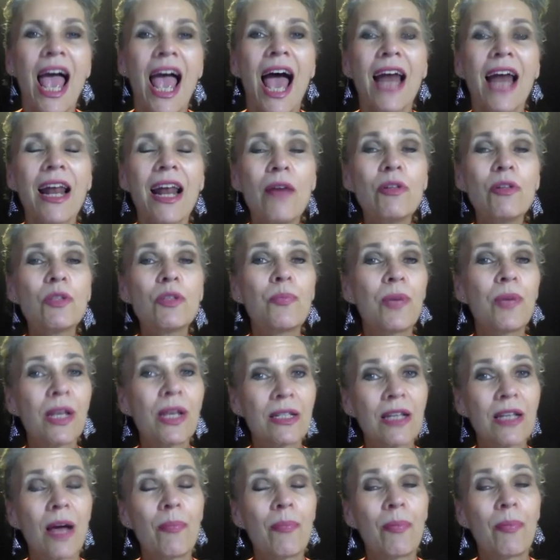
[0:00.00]
And I was
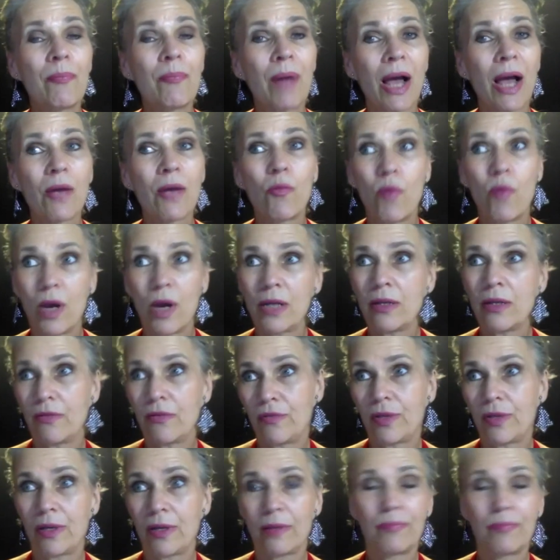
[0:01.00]
picked up by one
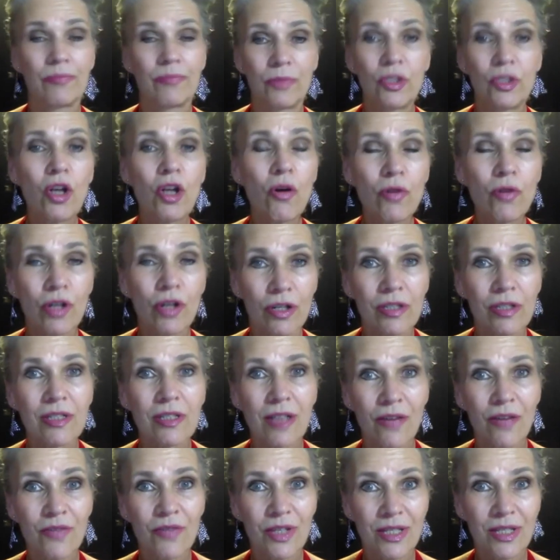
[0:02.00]
of the donors
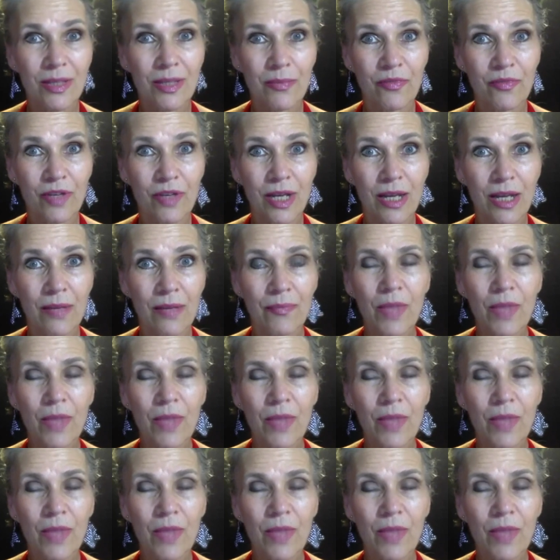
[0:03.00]
of the symphony.